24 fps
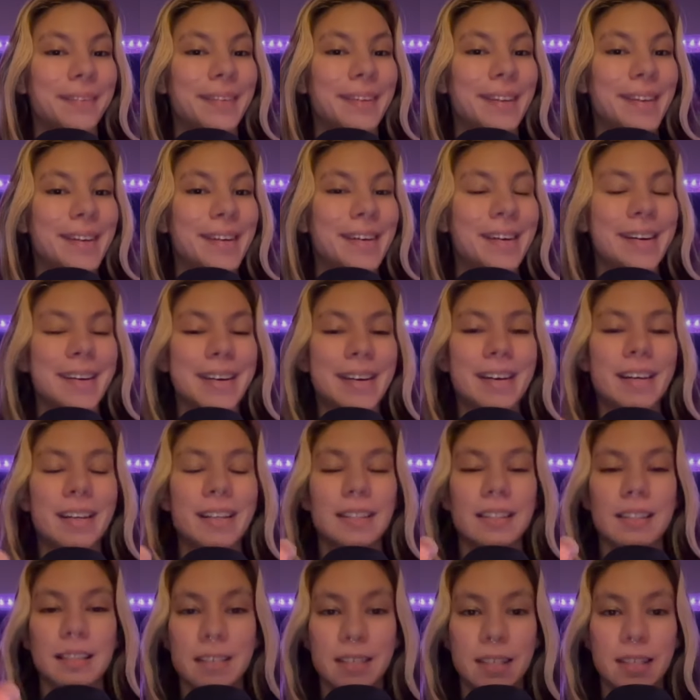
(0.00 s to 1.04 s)
Aha,
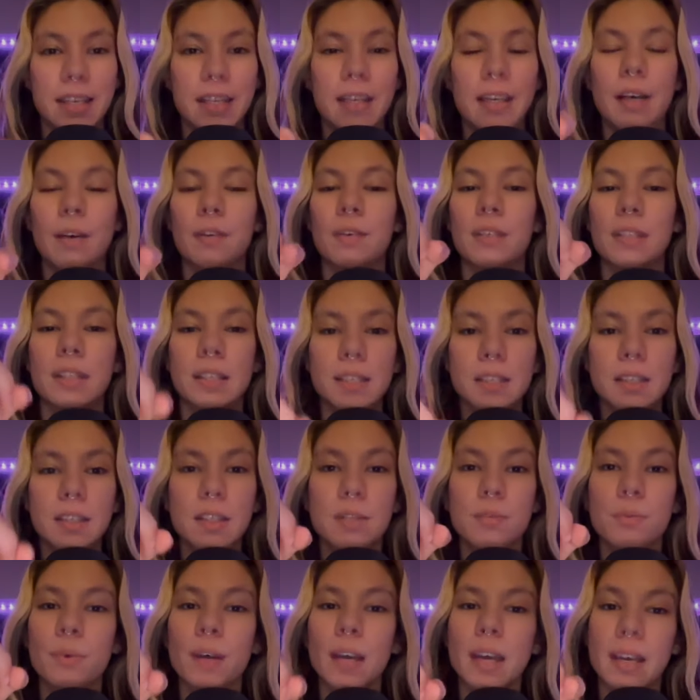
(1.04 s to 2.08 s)
uh-huh. See, now this
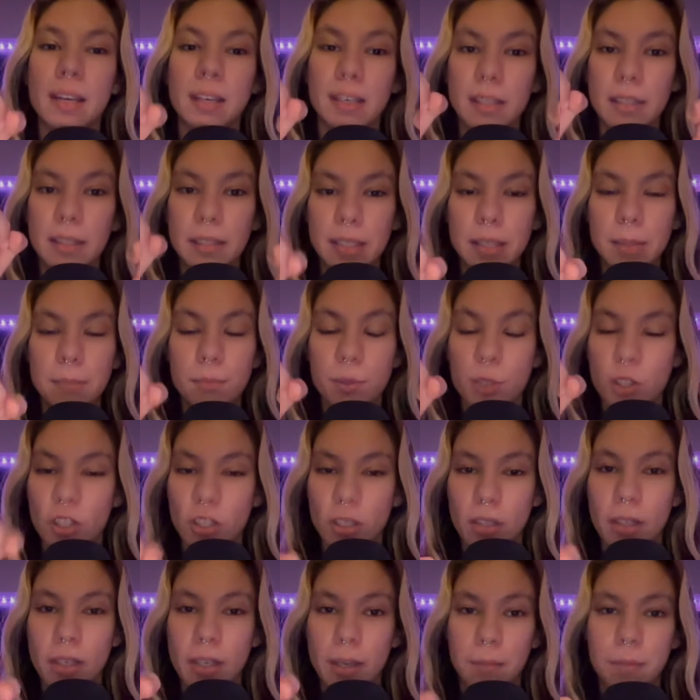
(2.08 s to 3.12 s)
is where the deep
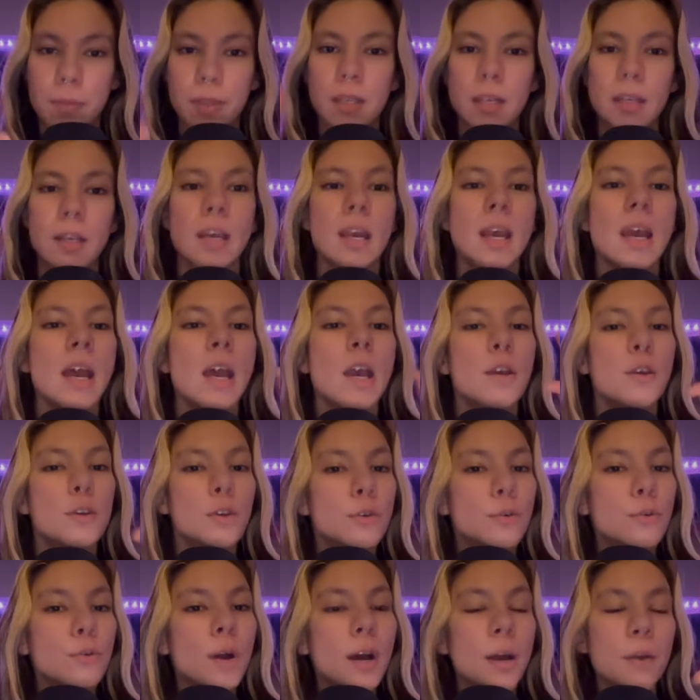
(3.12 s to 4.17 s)
shit comes in.
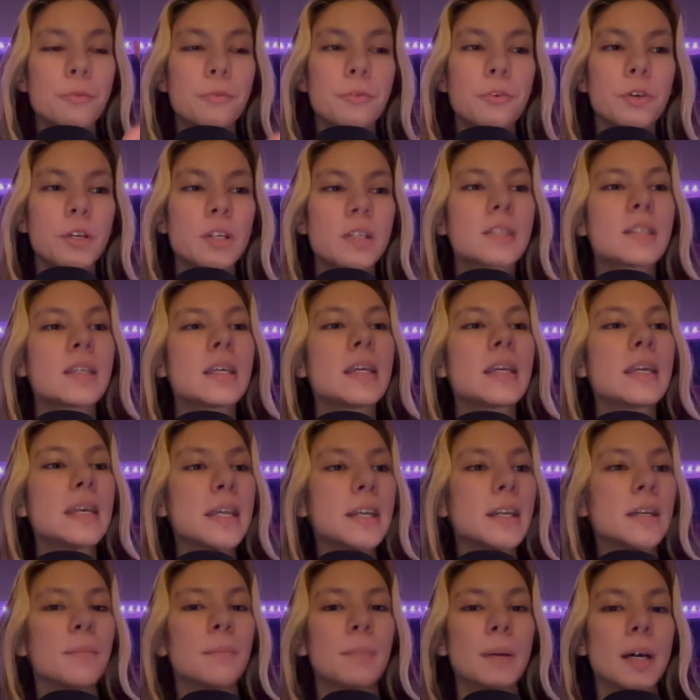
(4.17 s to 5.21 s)
You are focusing
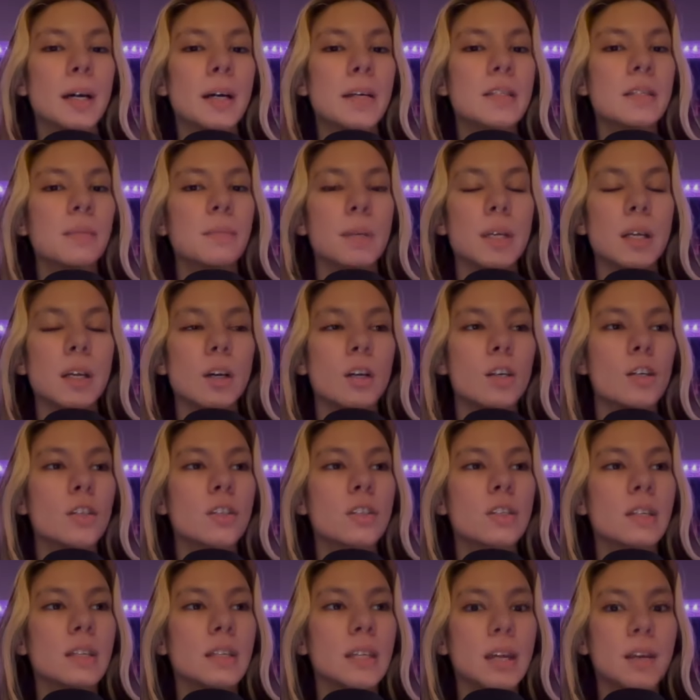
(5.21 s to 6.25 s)
in the past
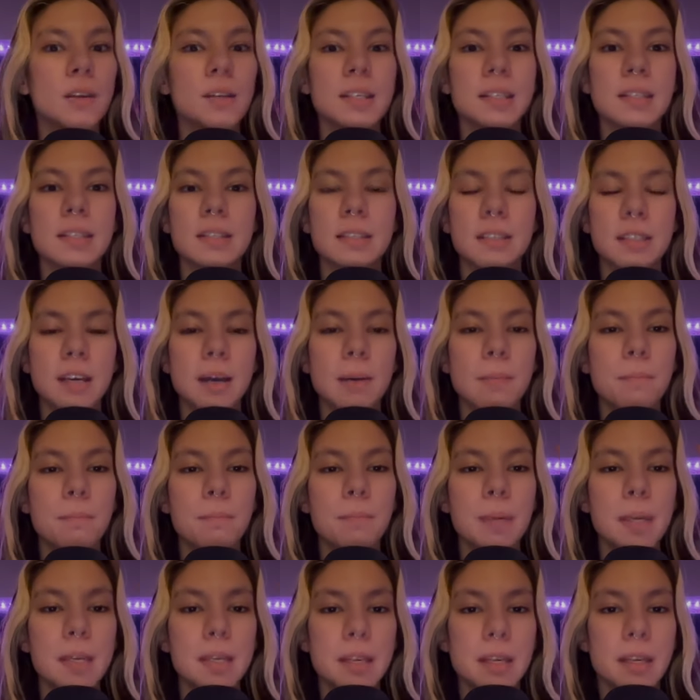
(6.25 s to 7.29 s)
because there is
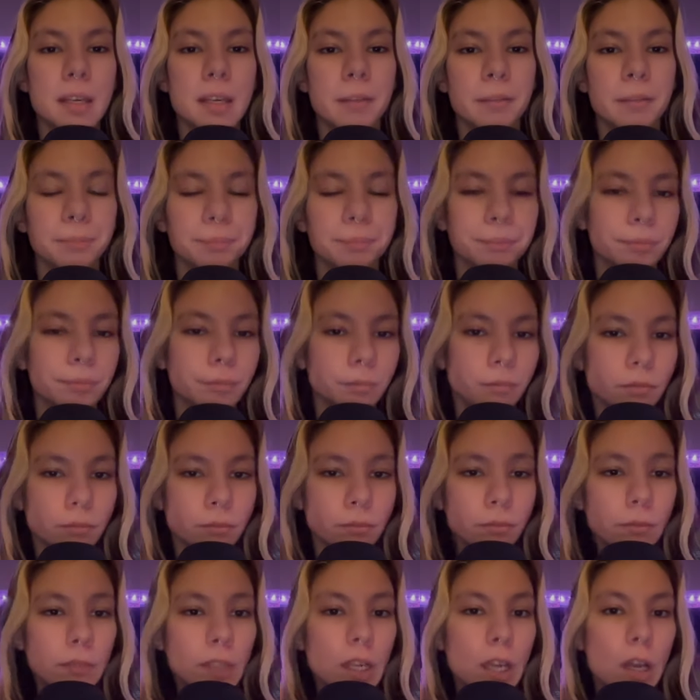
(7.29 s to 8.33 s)
some meaning
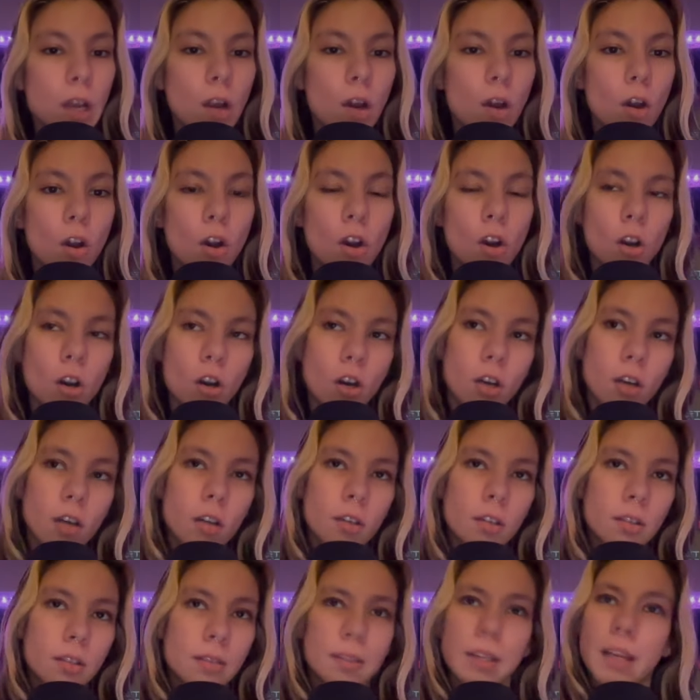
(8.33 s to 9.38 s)

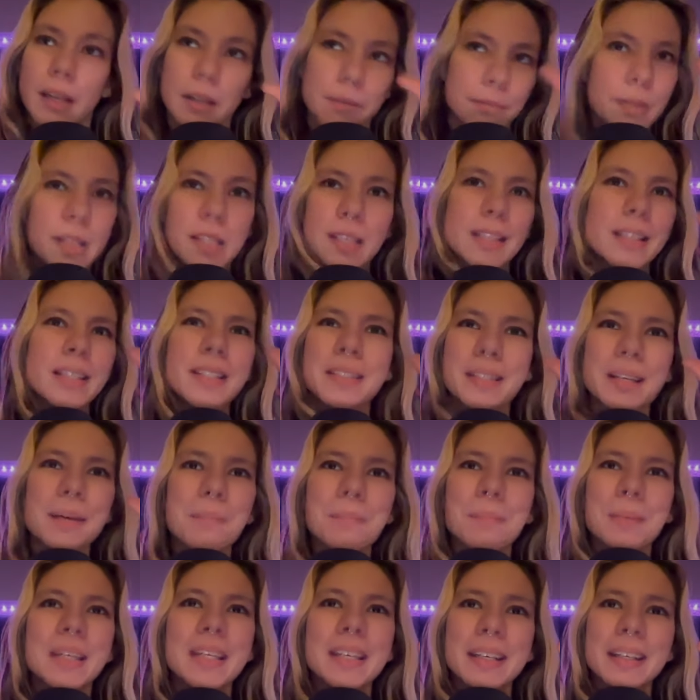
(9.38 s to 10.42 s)
or, yeah, basically
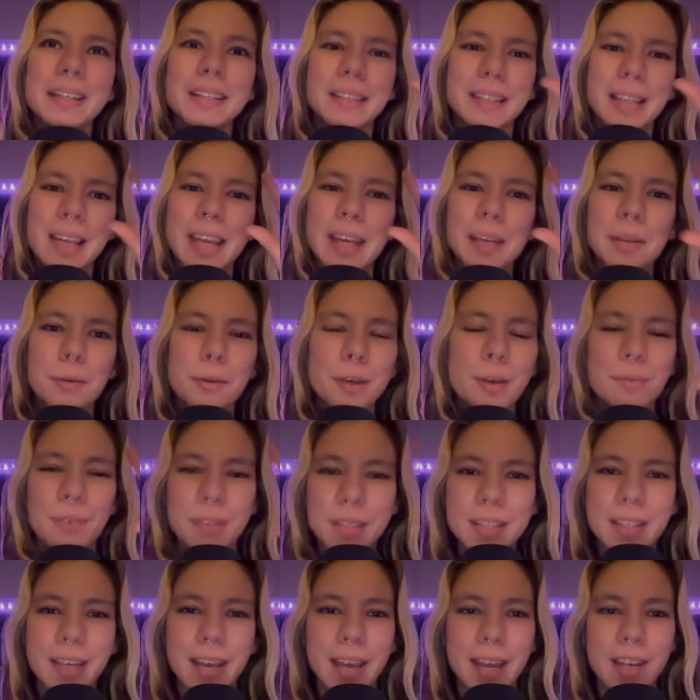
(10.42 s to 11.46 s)
some meaning that you have
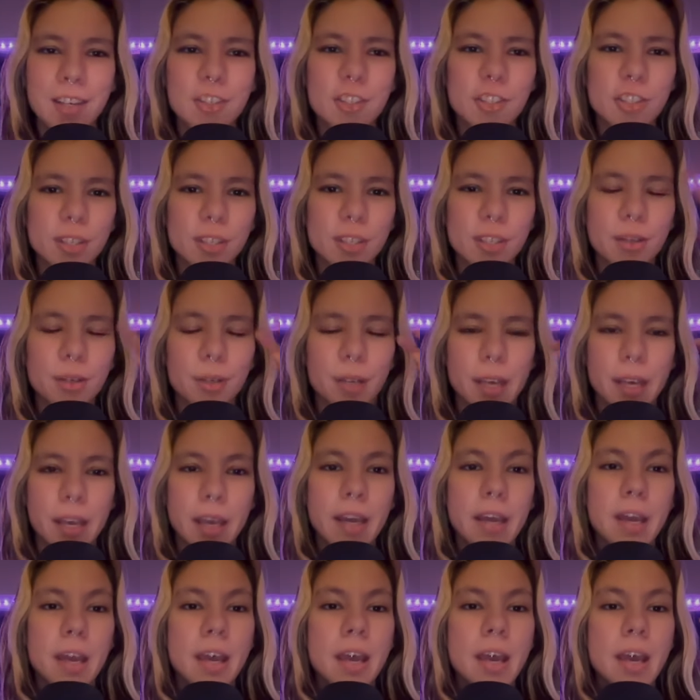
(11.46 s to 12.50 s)
attached,
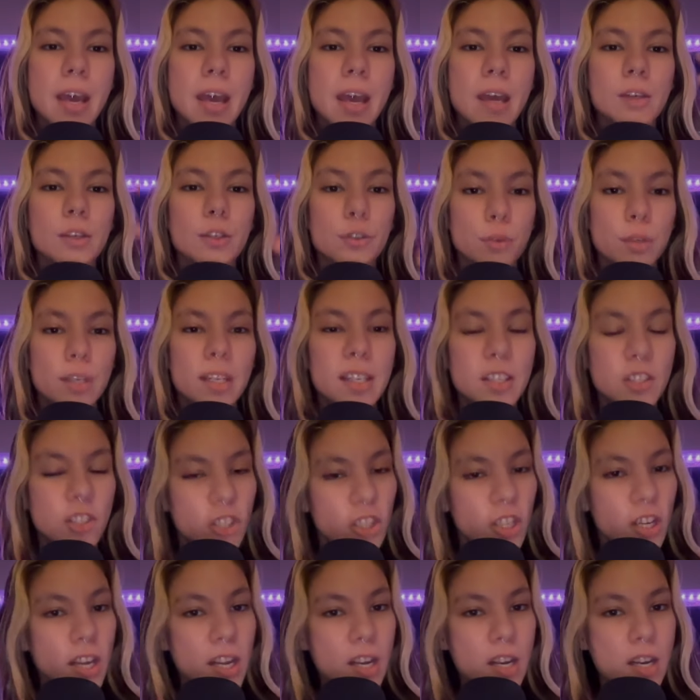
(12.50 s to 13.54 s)
okay, to this
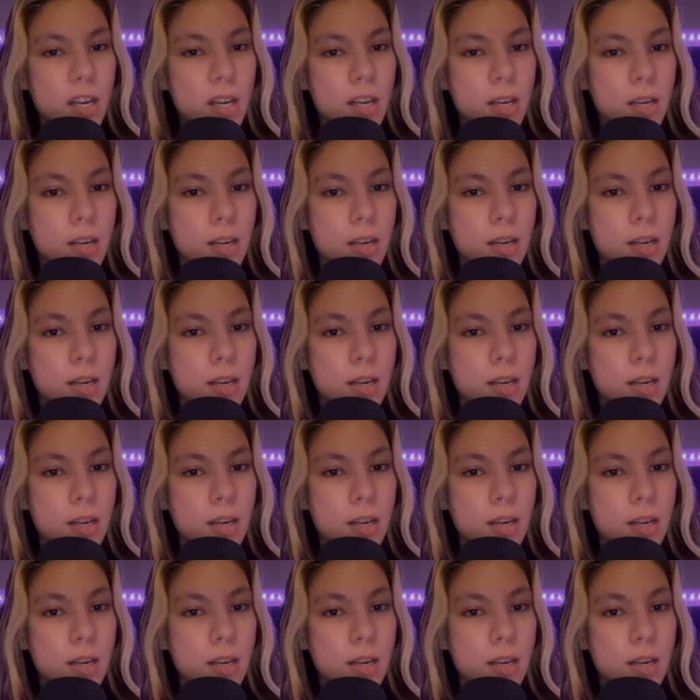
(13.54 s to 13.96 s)
shit